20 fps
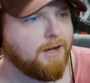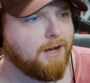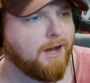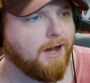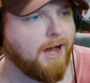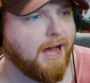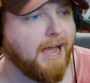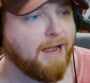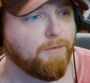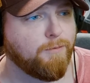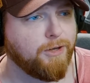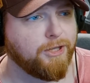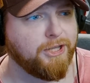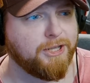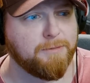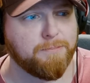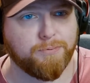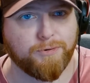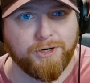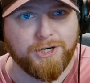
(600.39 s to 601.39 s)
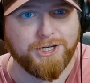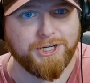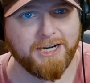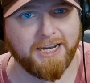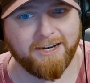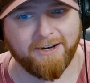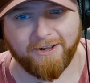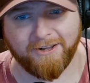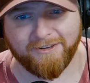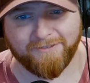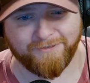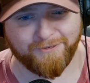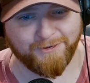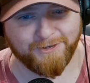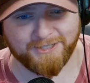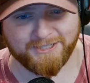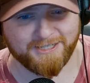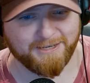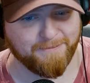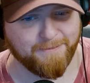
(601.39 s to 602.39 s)
I really appreciate all that food.
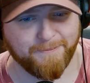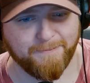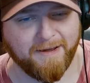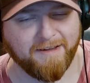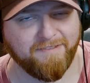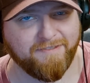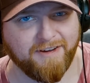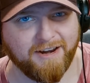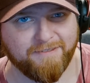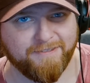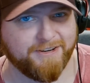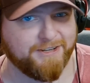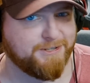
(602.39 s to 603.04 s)
It's some of my favorite.